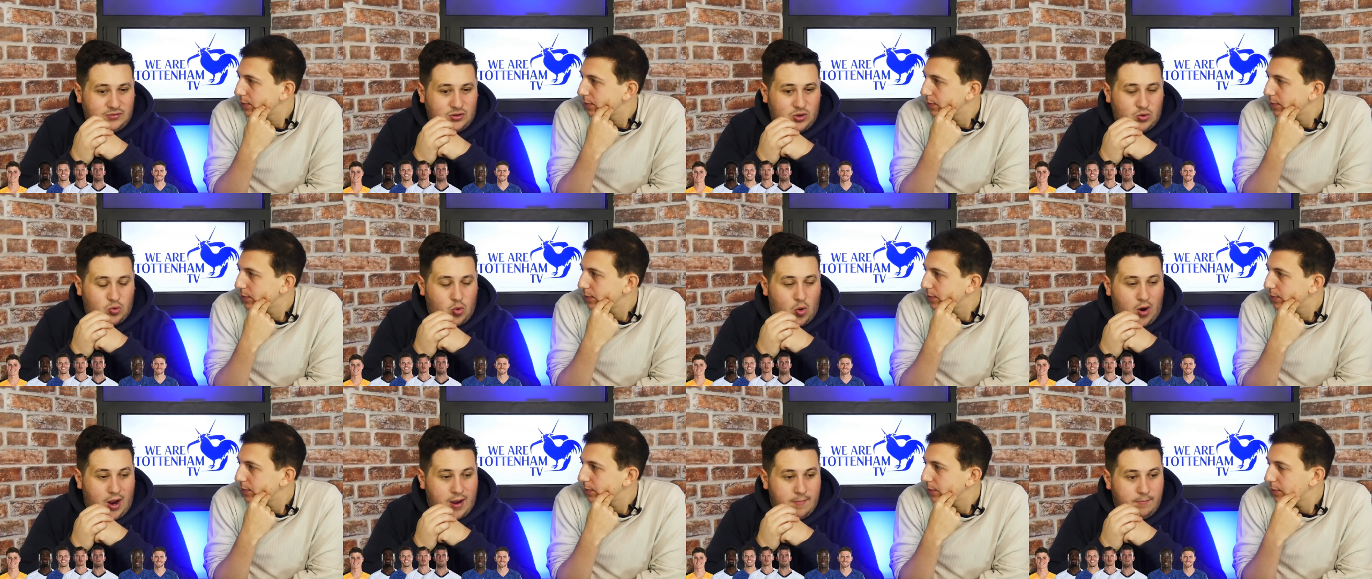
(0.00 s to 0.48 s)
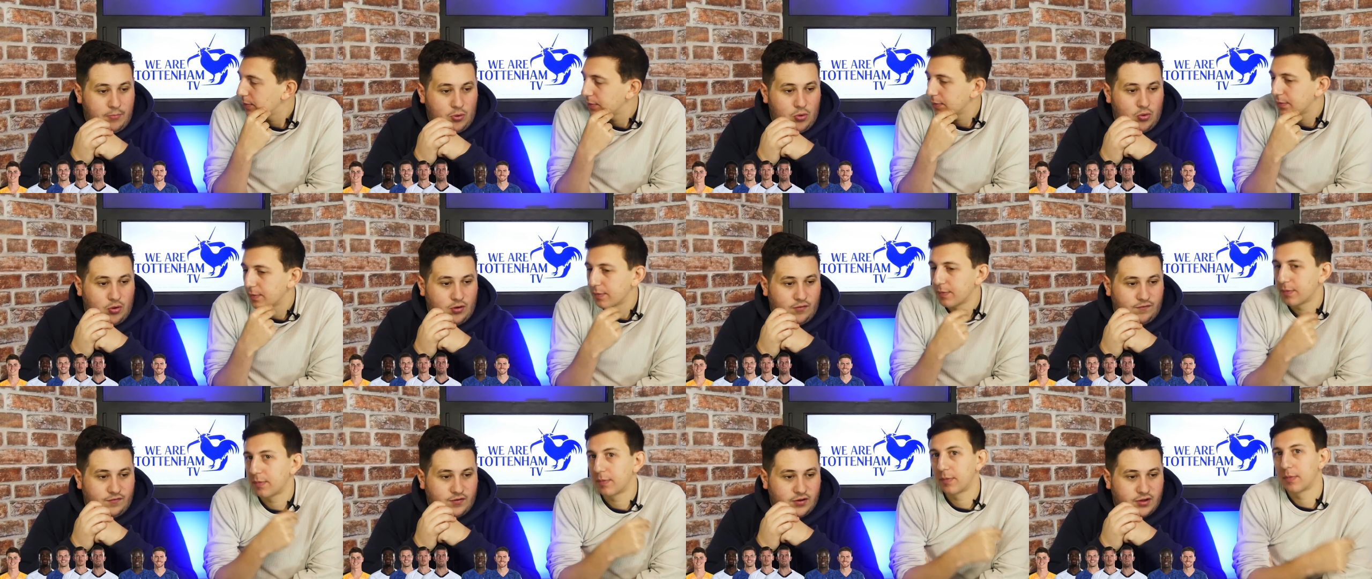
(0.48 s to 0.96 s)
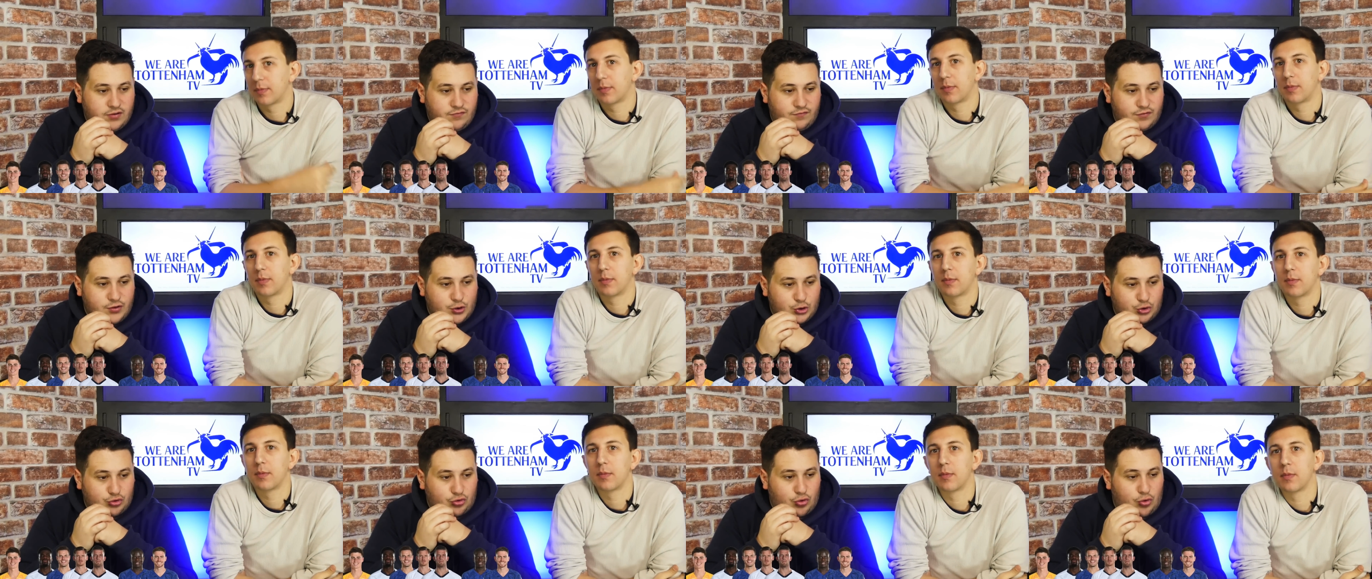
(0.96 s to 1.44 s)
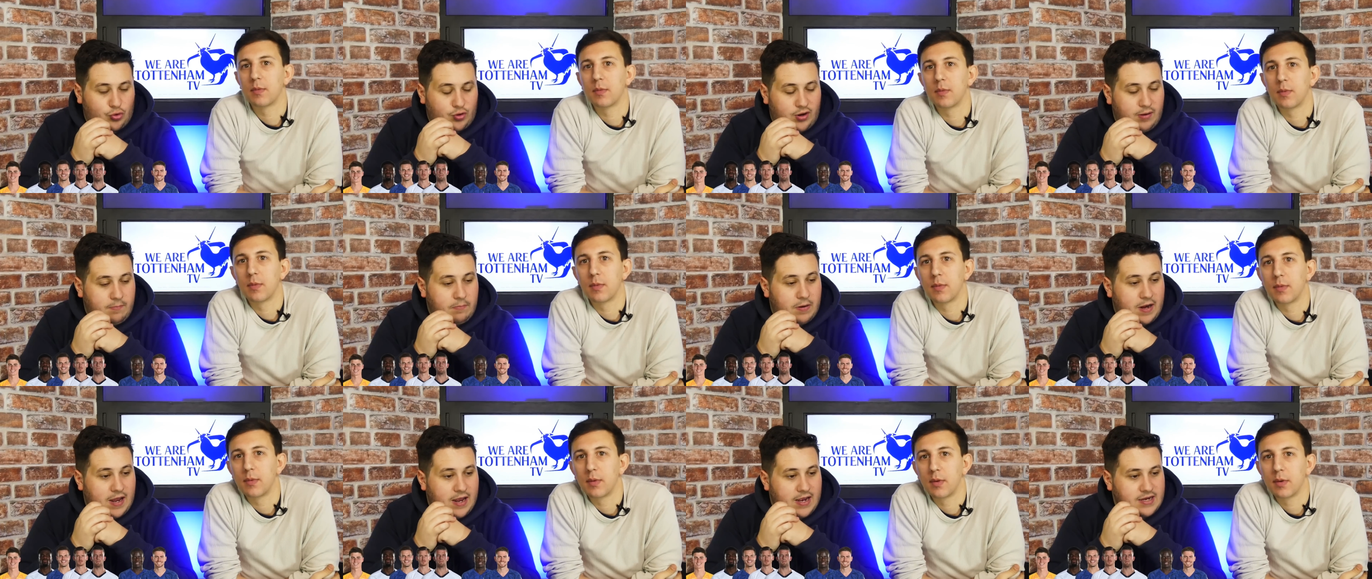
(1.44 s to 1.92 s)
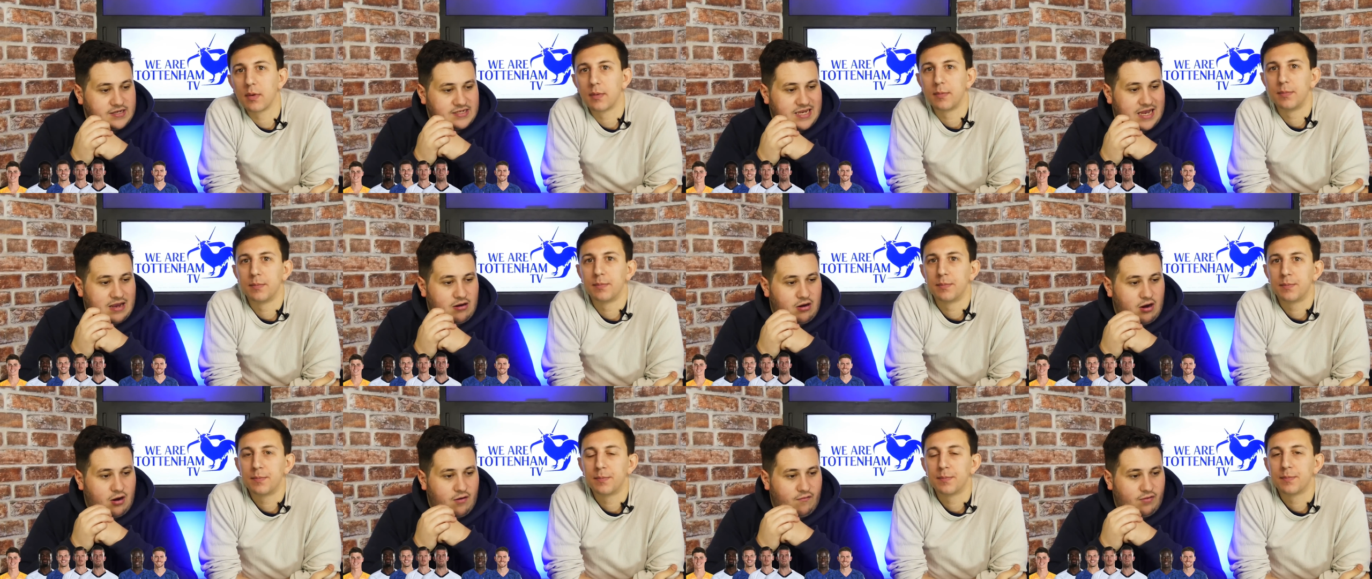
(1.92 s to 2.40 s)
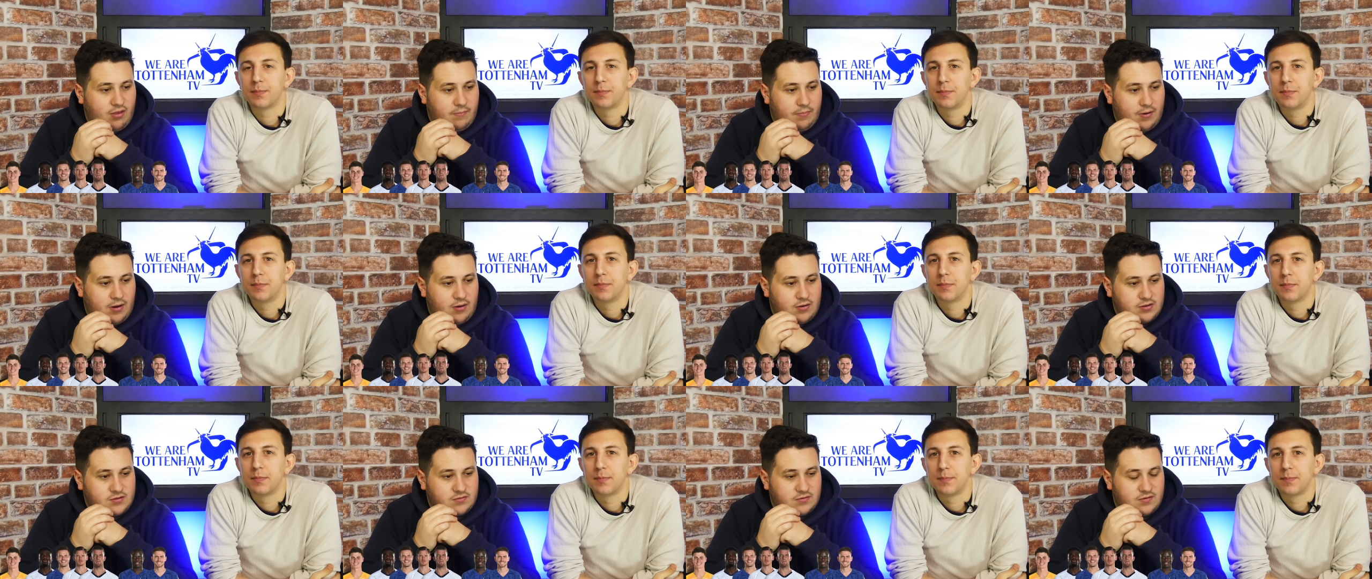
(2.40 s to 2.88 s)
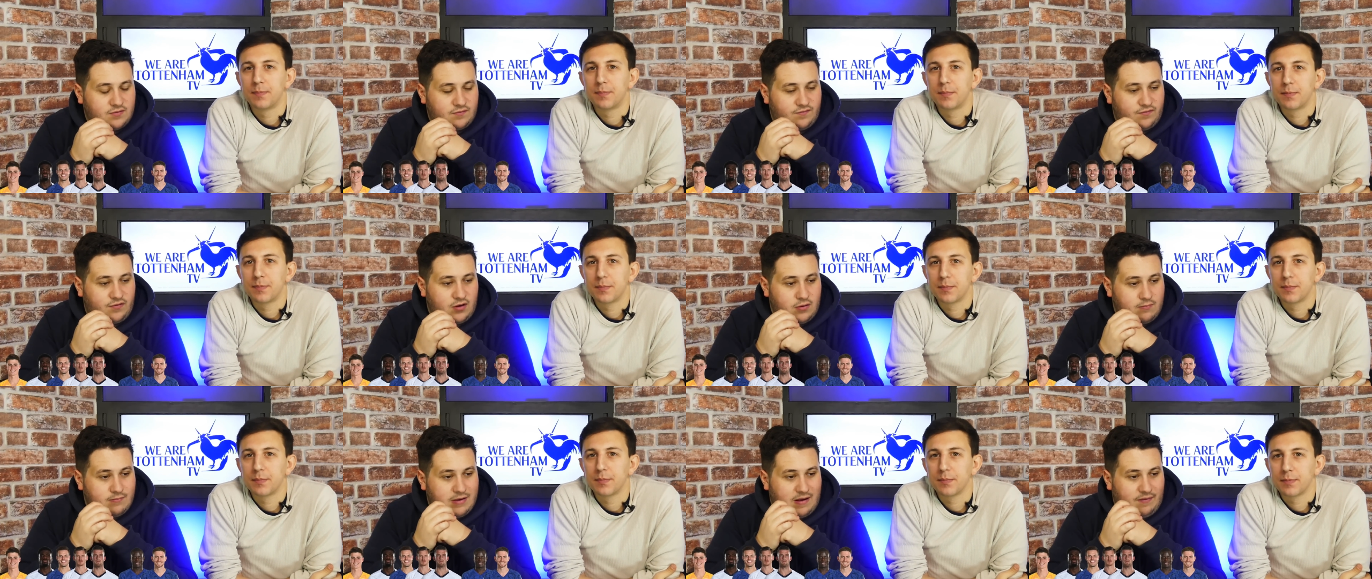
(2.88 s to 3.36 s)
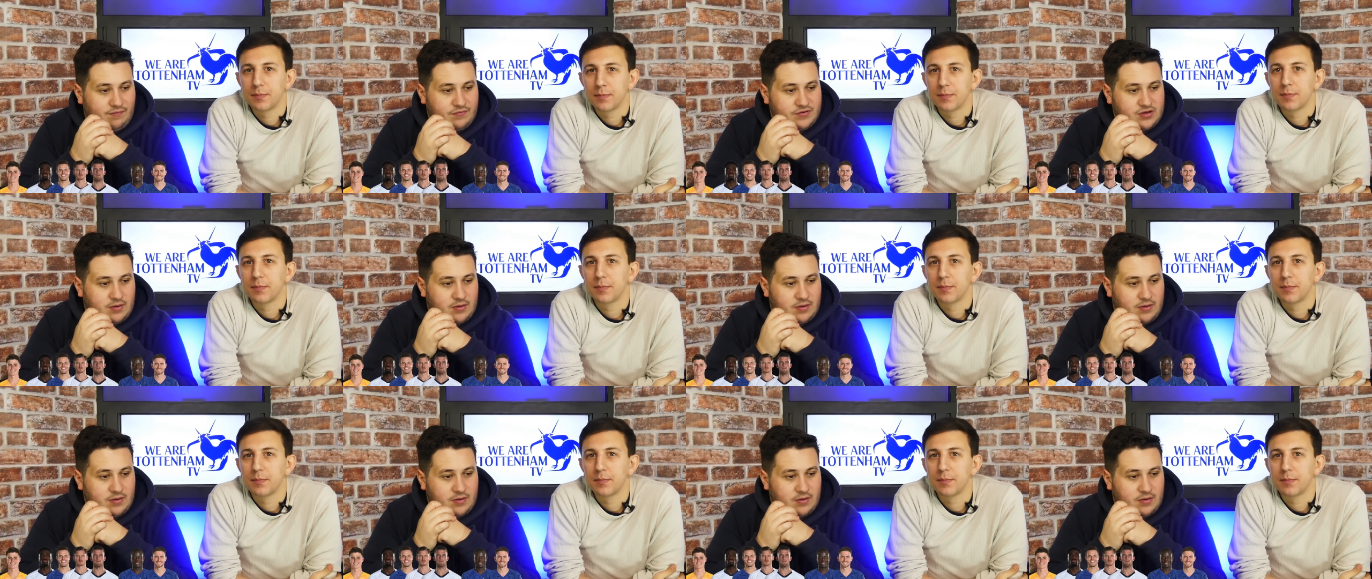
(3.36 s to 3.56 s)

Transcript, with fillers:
Speaker 1: quite important for for drawing players out over the past few months.